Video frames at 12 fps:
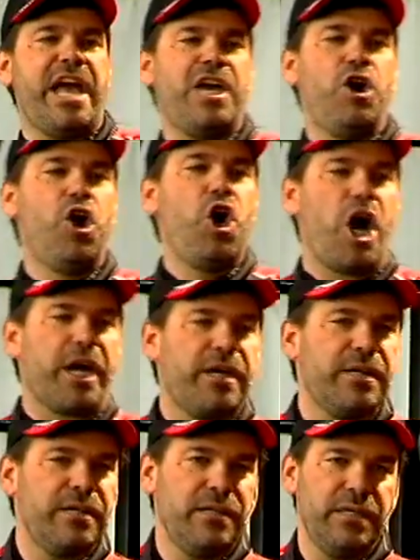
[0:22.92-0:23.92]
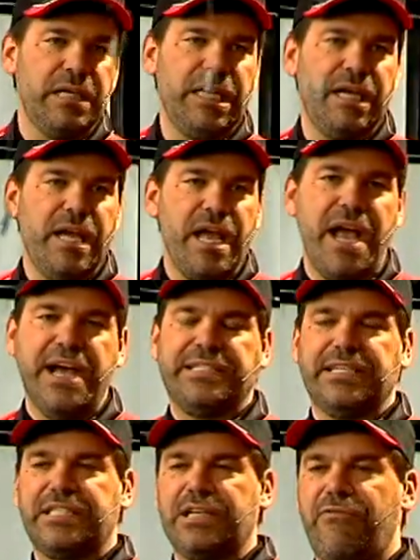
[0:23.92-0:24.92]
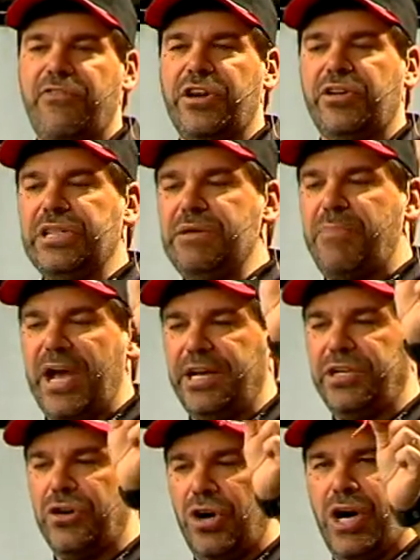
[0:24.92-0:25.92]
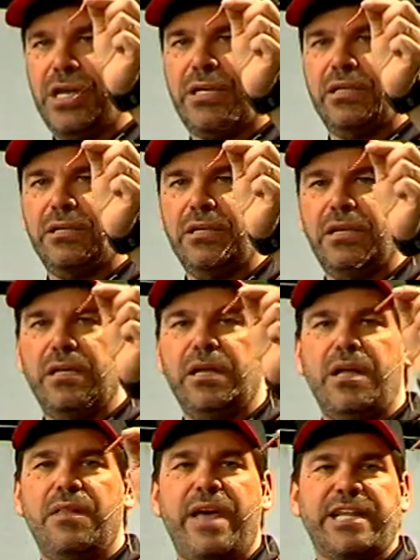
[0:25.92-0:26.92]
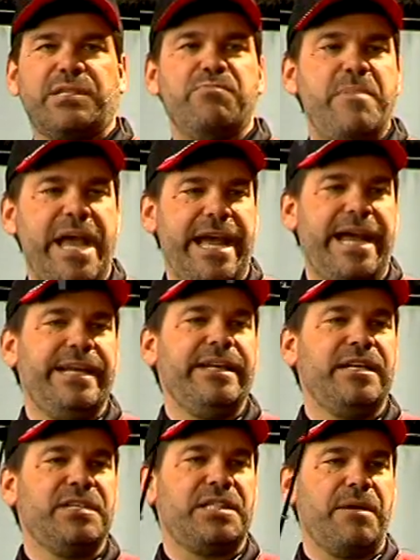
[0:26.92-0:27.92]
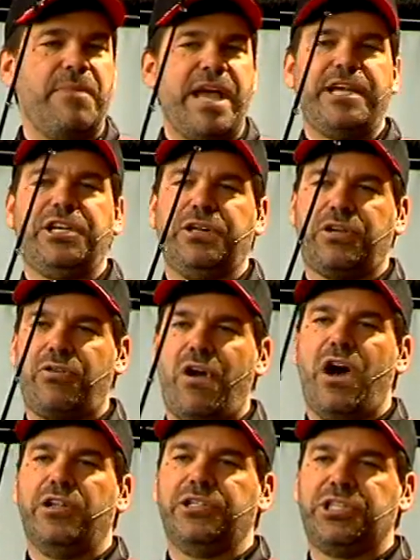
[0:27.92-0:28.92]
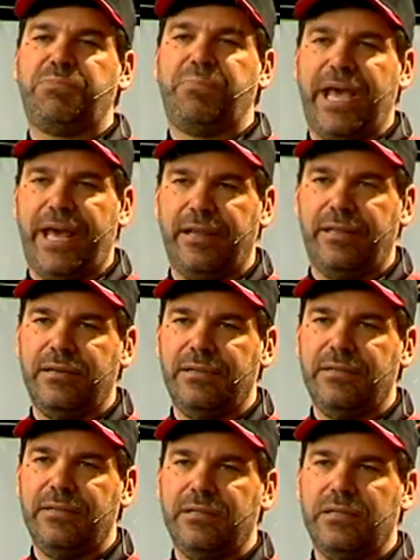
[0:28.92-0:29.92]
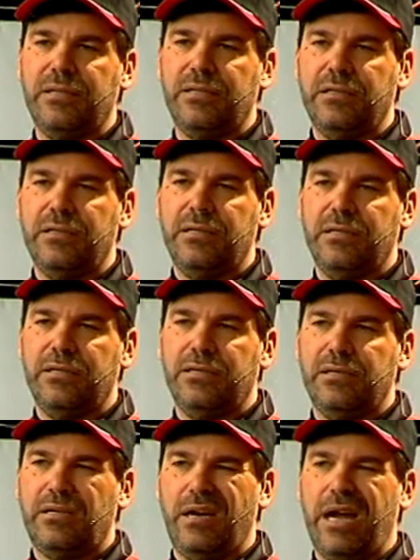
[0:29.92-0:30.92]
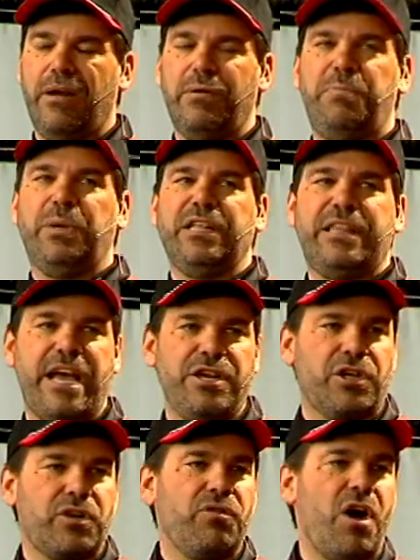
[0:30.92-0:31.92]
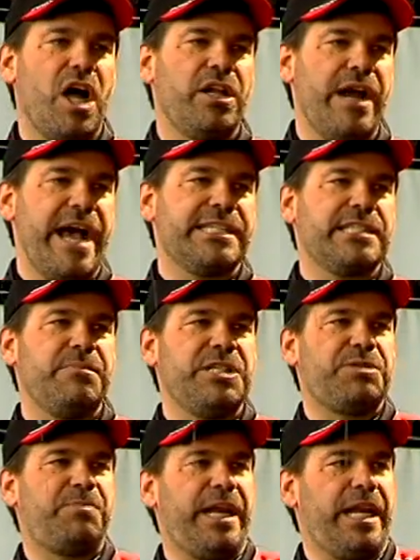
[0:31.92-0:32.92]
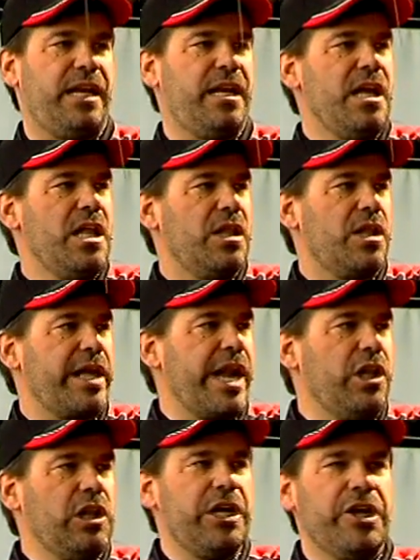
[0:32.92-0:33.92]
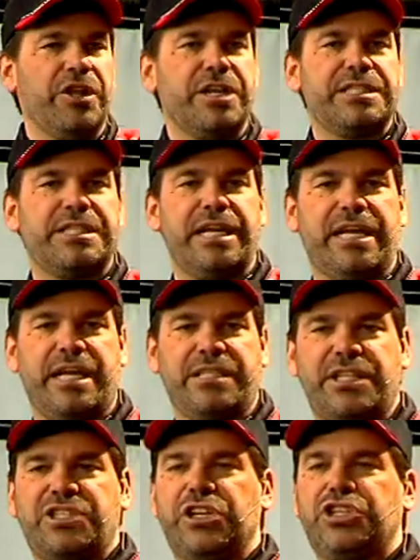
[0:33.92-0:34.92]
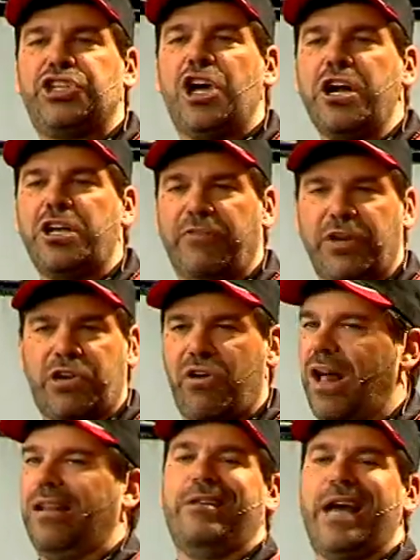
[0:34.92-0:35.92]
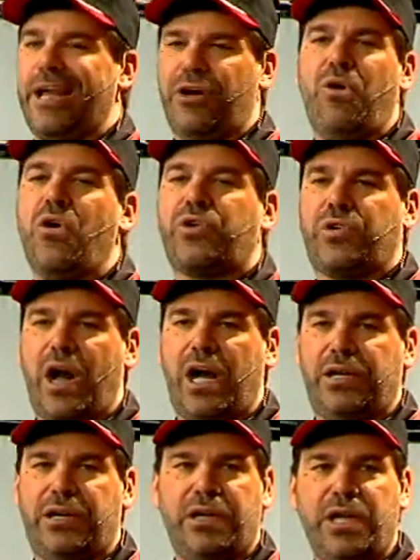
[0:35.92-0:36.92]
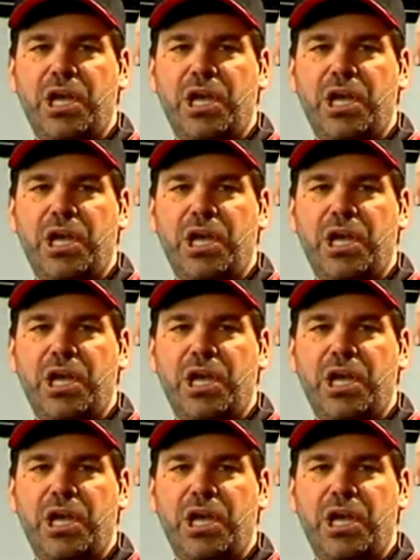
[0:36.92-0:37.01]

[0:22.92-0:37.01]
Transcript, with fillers: a hook. It's a severely bent hook that's made to make your crawler spin. I repeat that, your crawler has to be spinning. Look at how little this thing is. It's a chunk of a crawler, not a whole crawler.